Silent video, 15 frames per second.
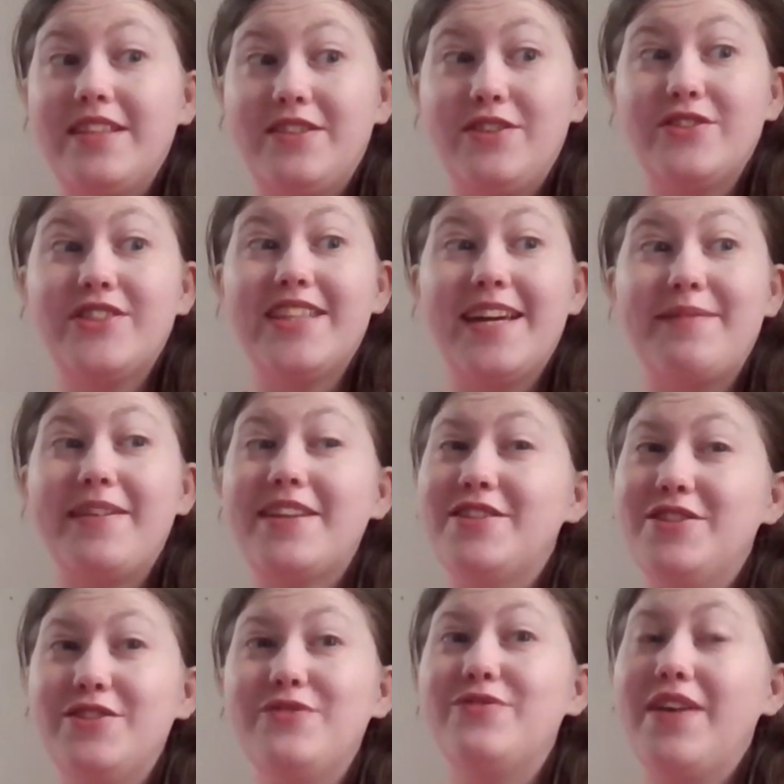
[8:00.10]
that those are like my
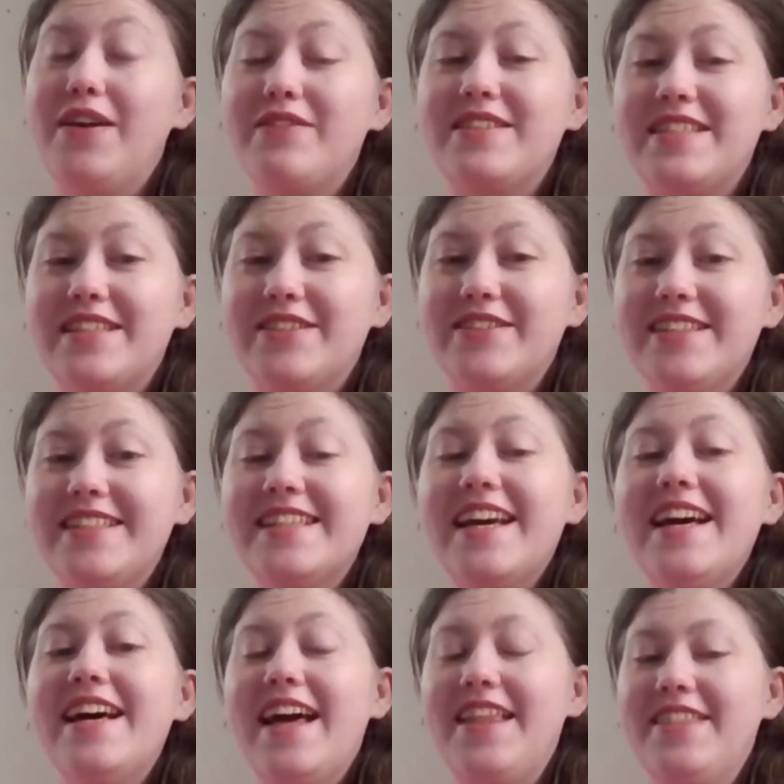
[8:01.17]
two favorite series.
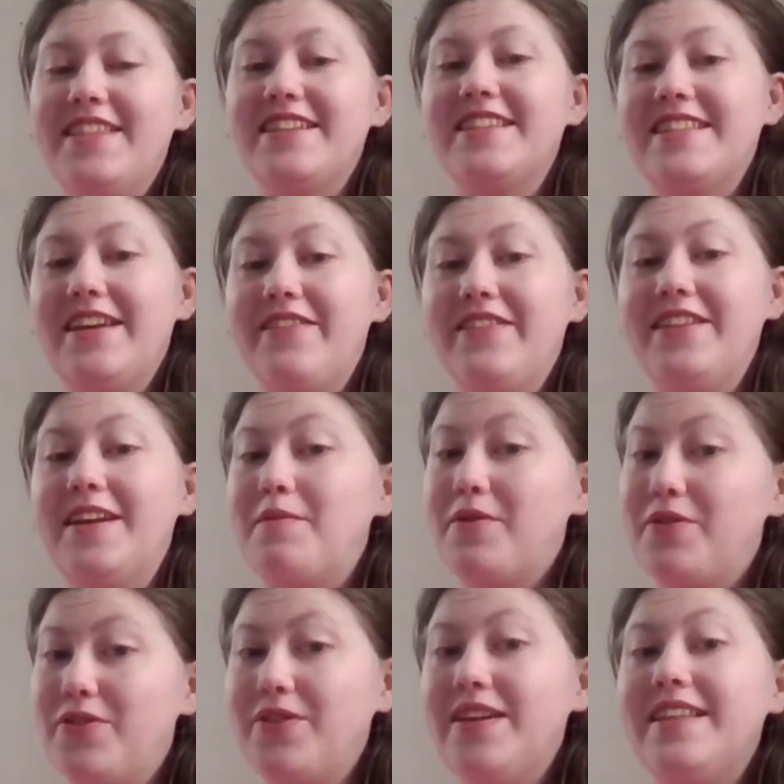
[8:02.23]
And this is definitely
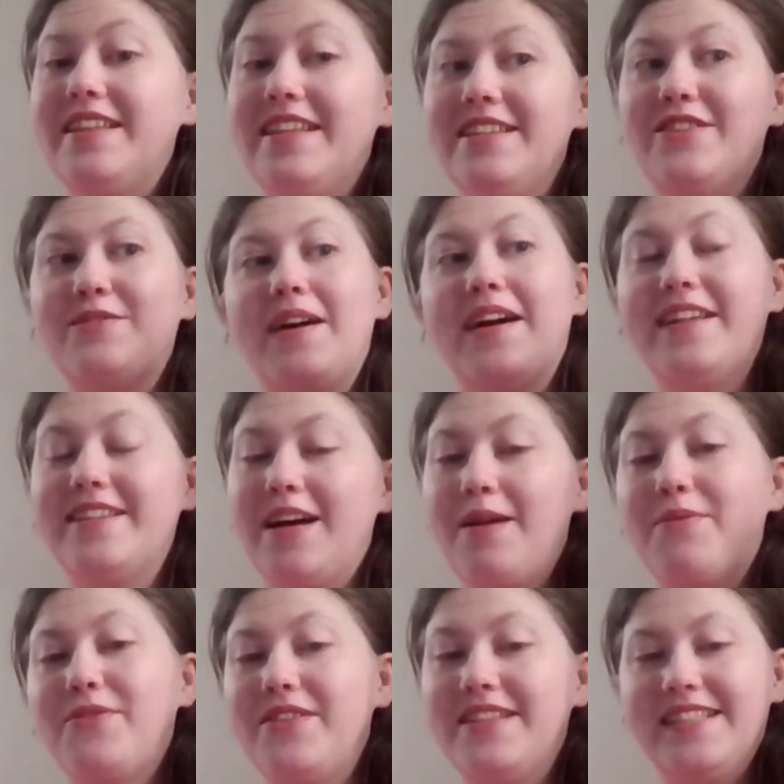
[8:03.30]
number three. These are my
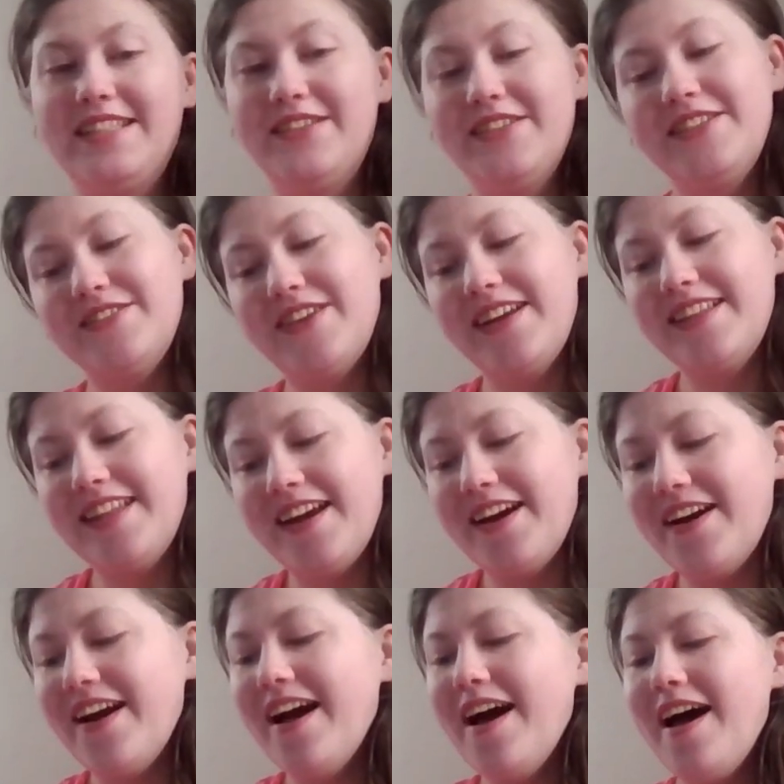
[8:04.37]
top three series right
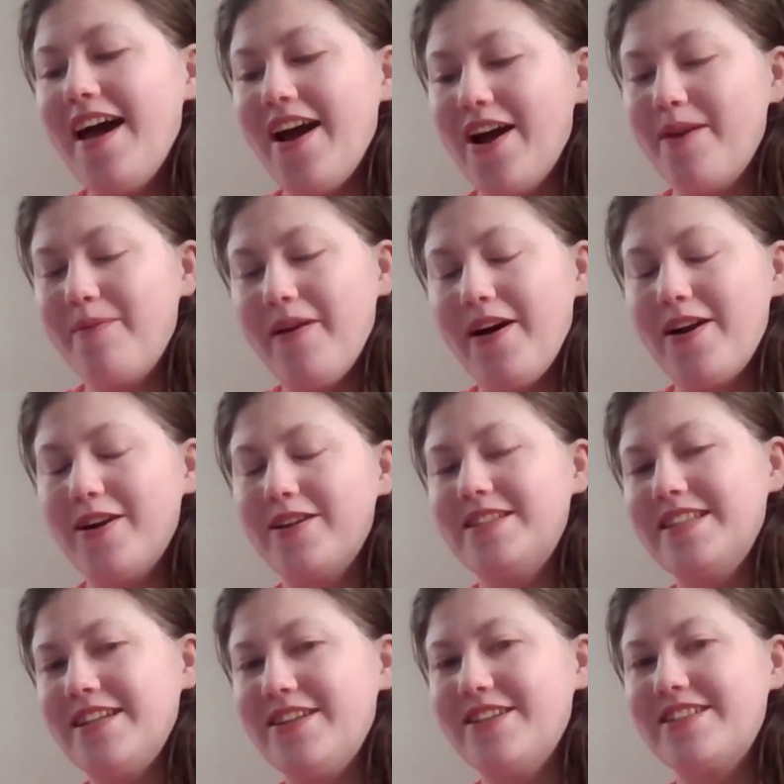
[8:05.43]
there: Harry Potter,
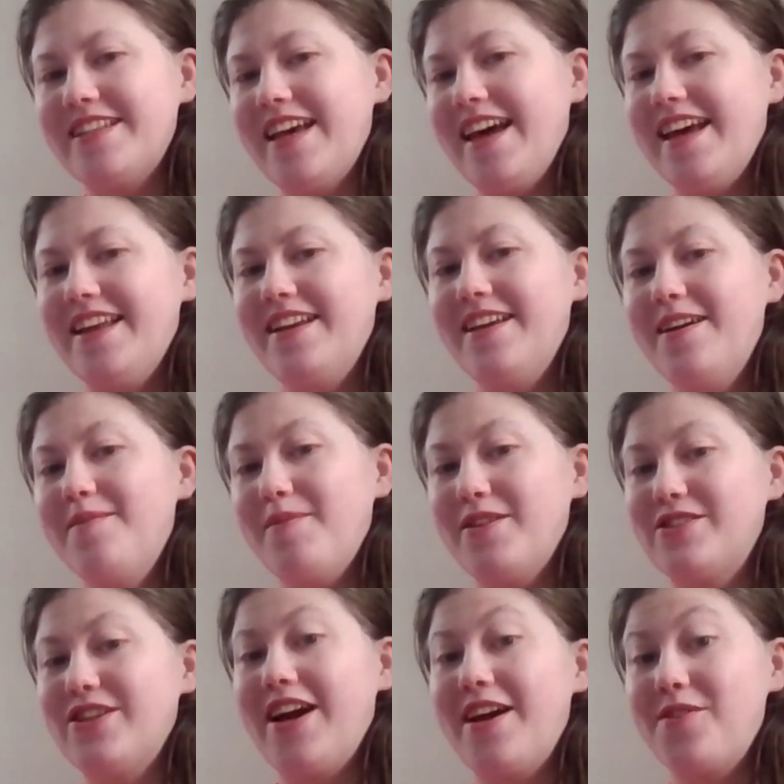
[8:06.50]
Seekers, and
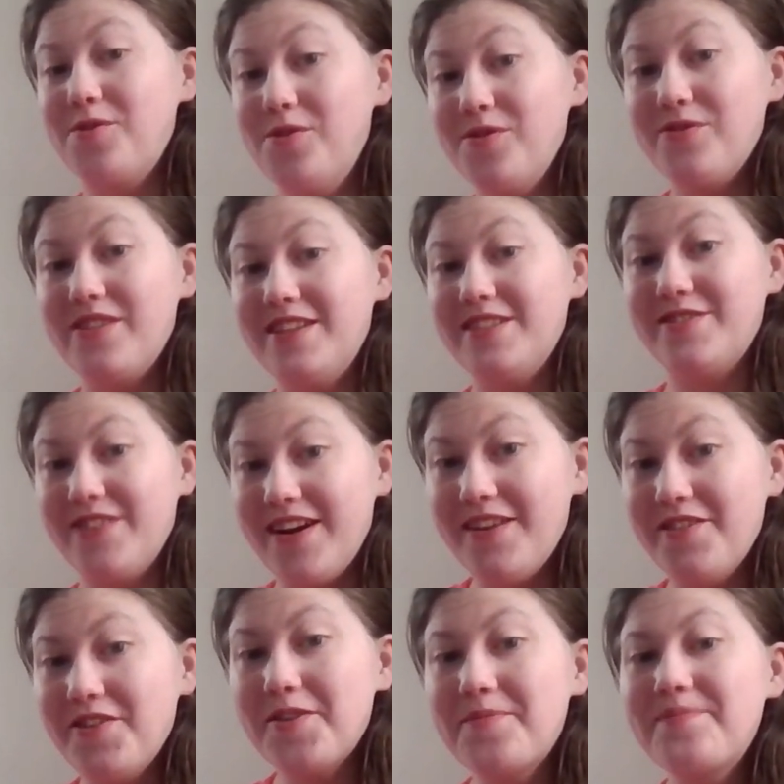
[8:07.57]
Monster High Ghoulfriends
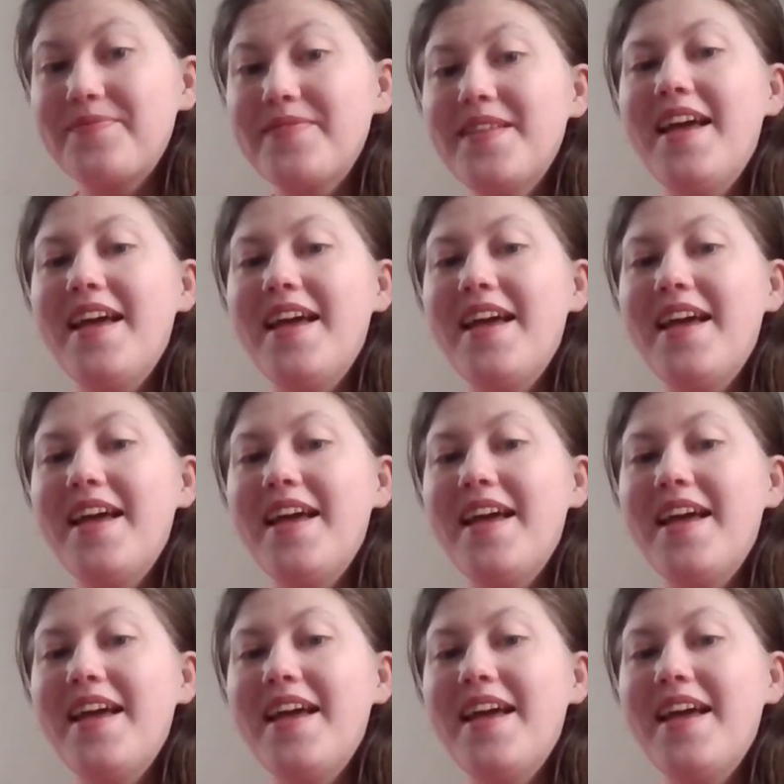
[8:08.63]
Forever.